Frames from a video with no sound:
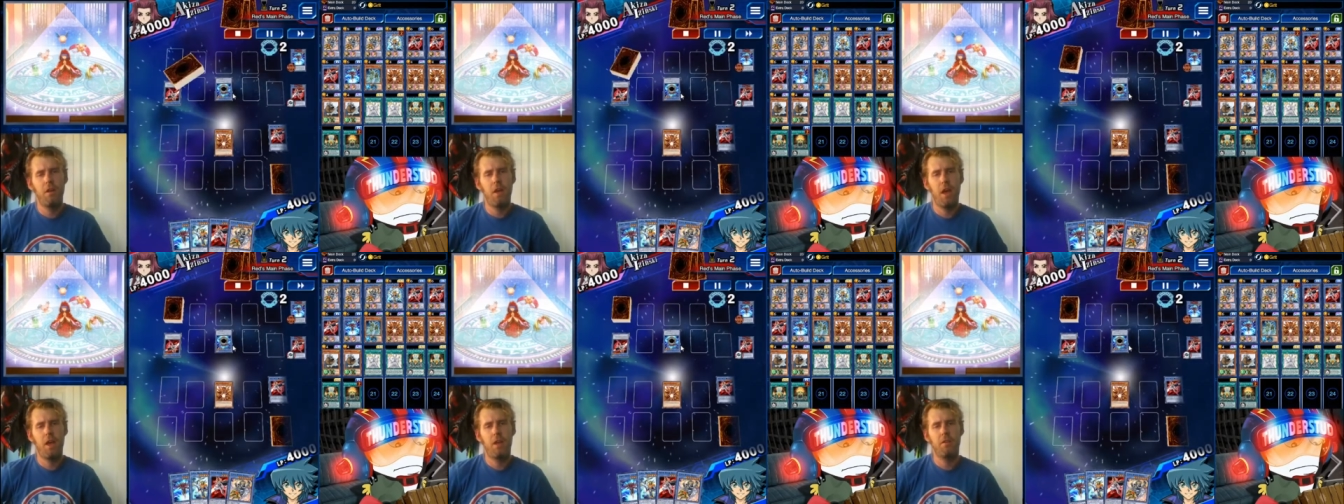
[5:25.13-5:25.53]

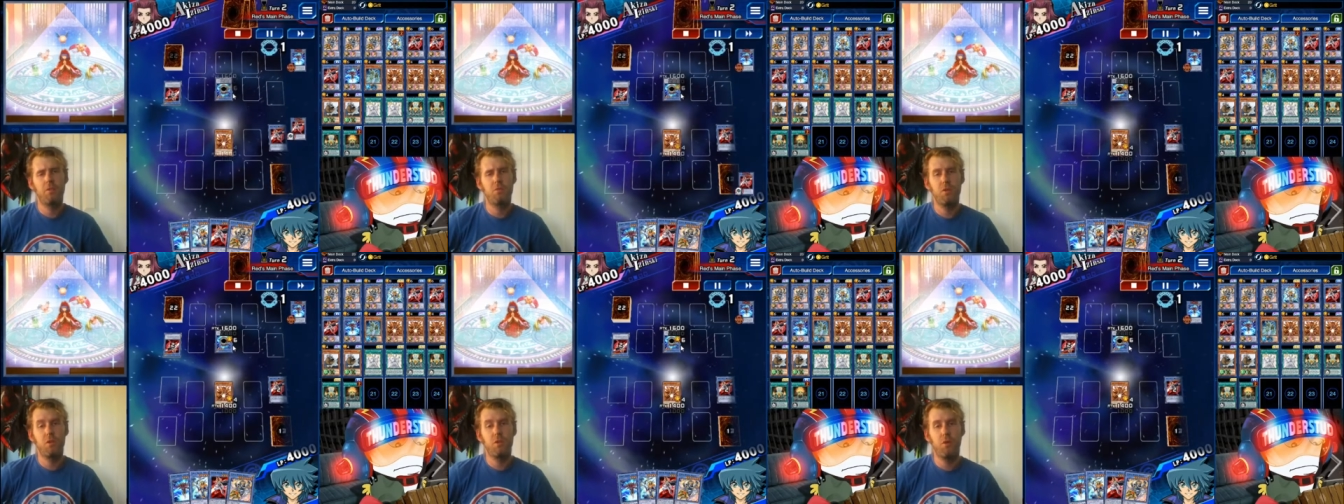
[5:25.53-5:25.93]

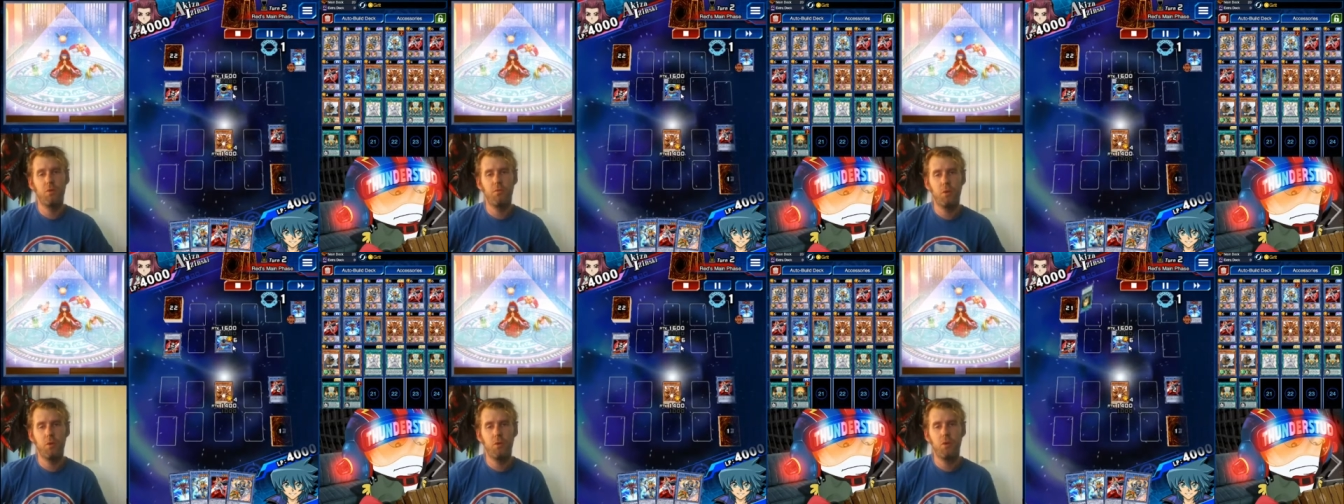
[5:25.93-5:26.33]
as ritual
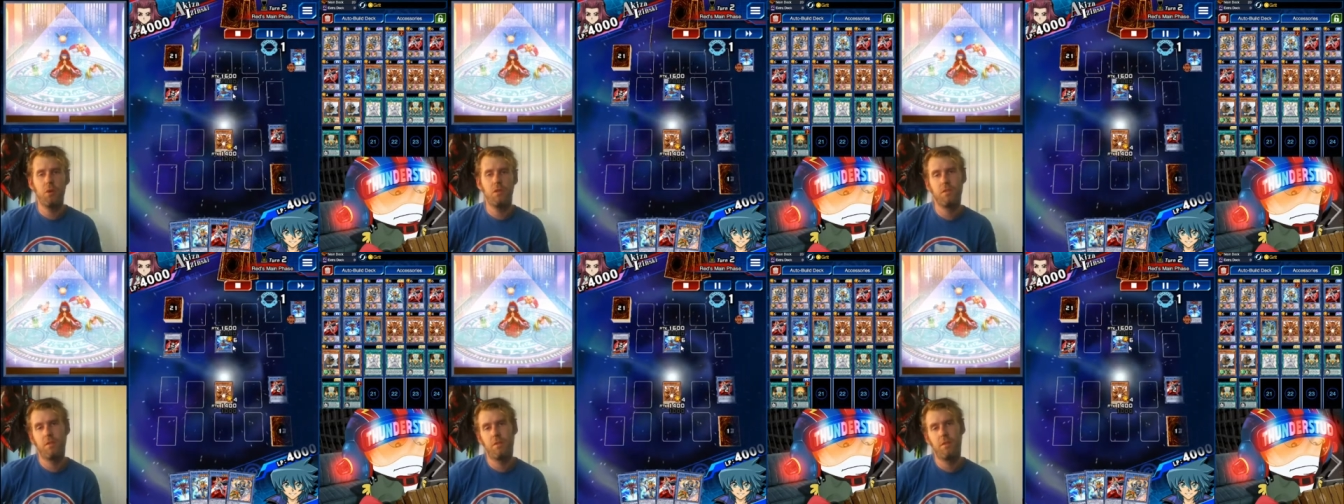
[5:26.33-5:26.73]
fuel
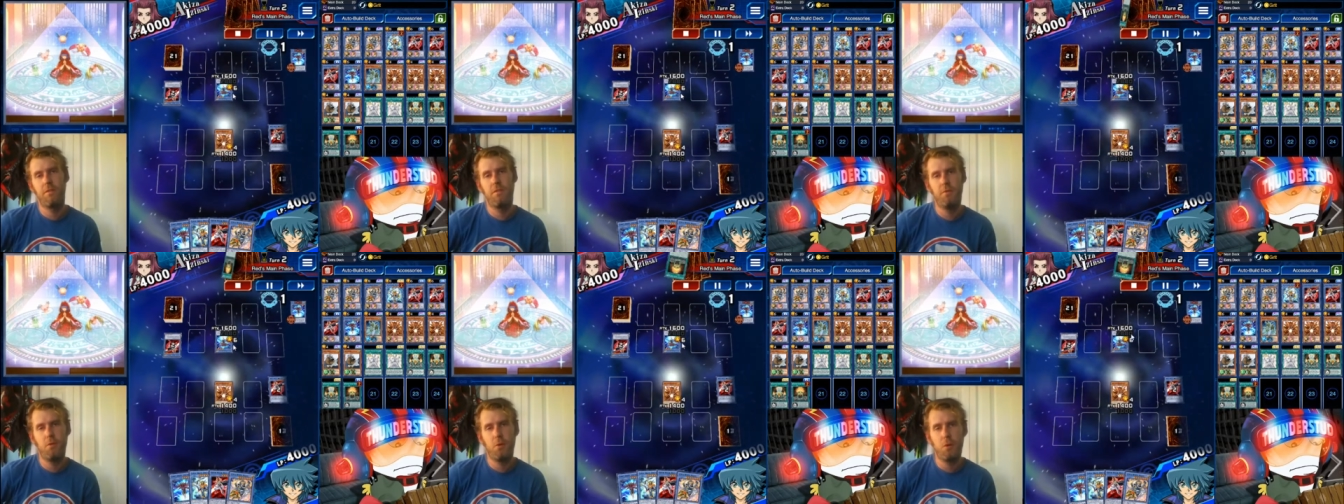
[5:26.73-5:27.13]
because it's
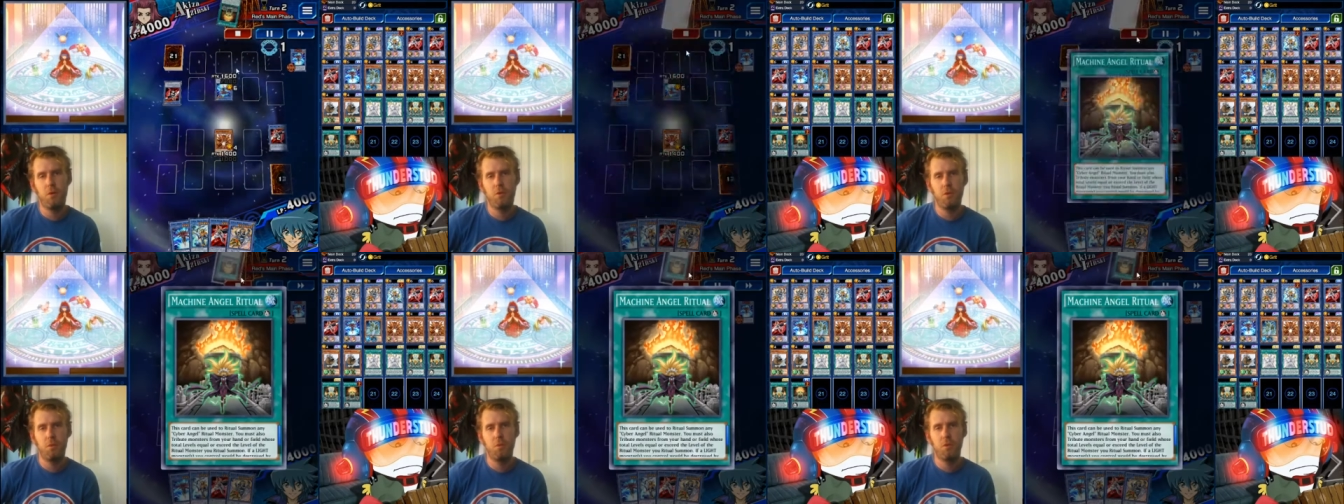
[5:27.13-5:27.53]
level 4,
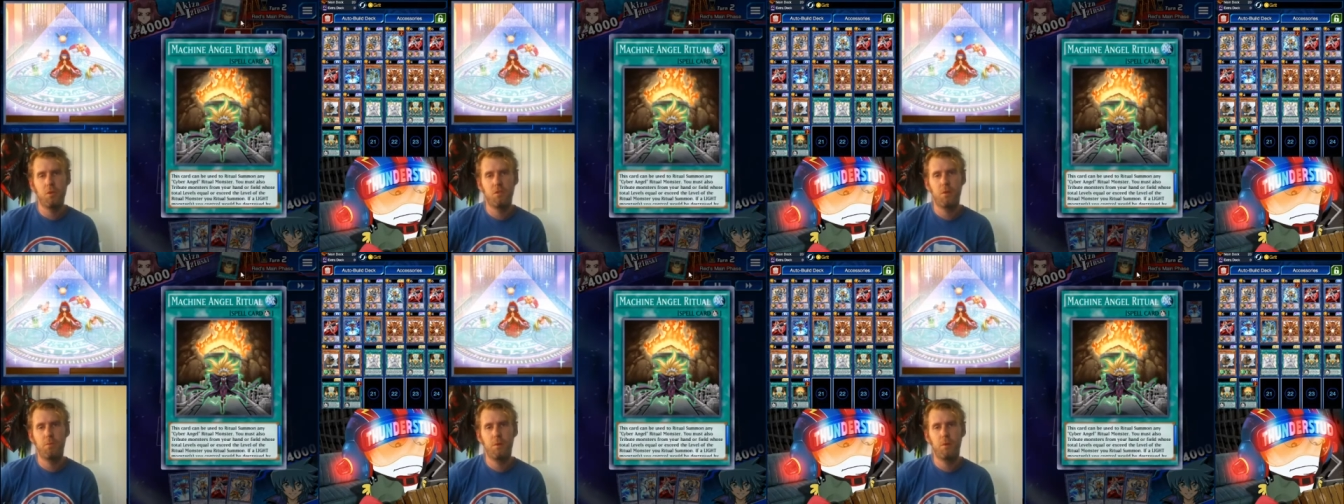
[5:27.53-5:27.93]
so it
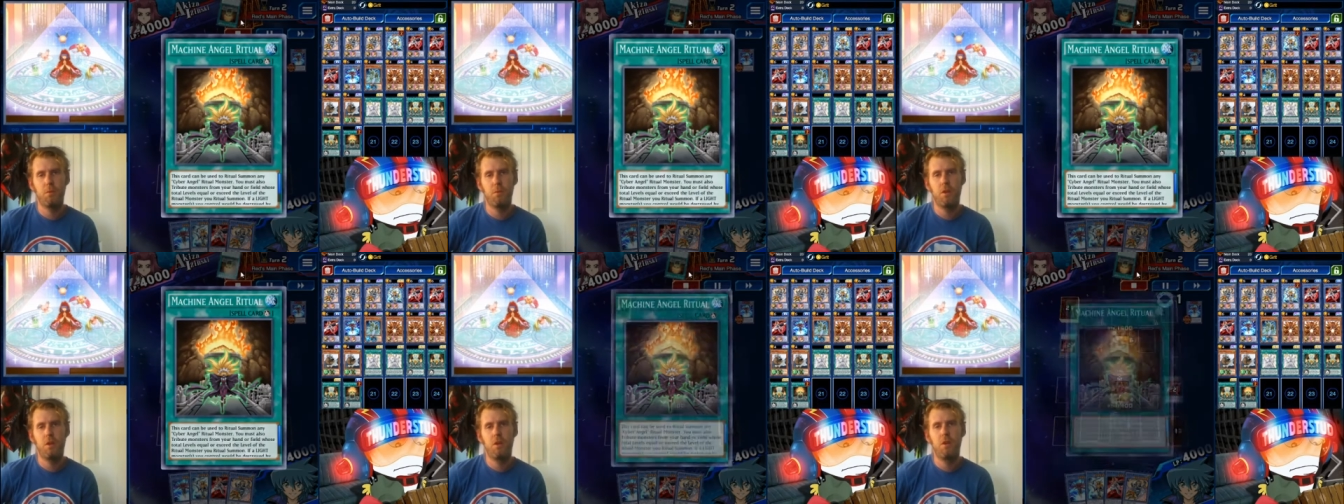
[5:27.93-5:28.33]
works out pretty
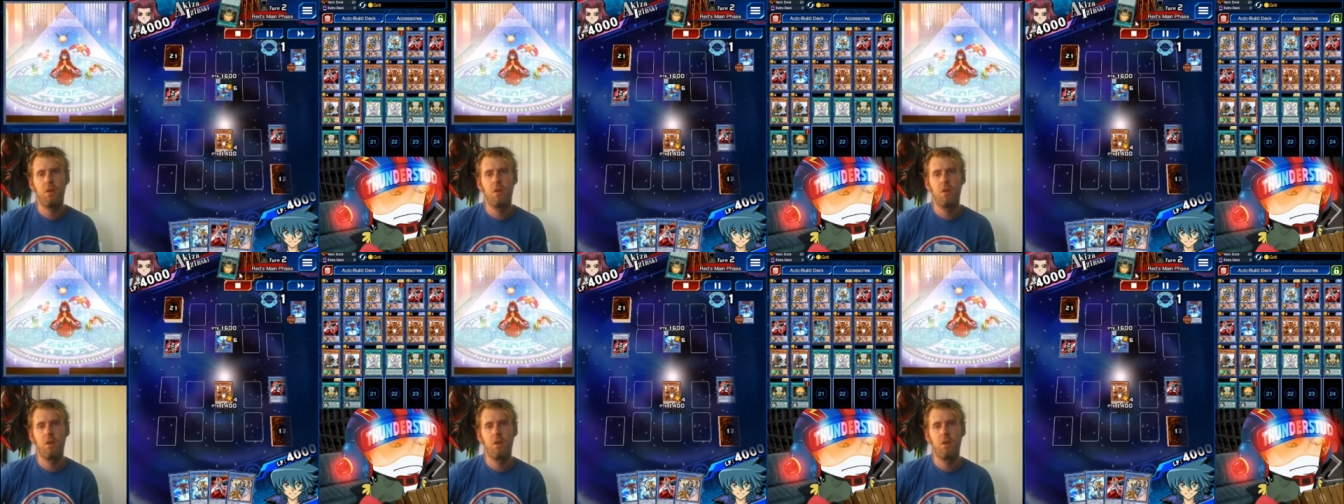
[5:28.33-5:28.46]
well.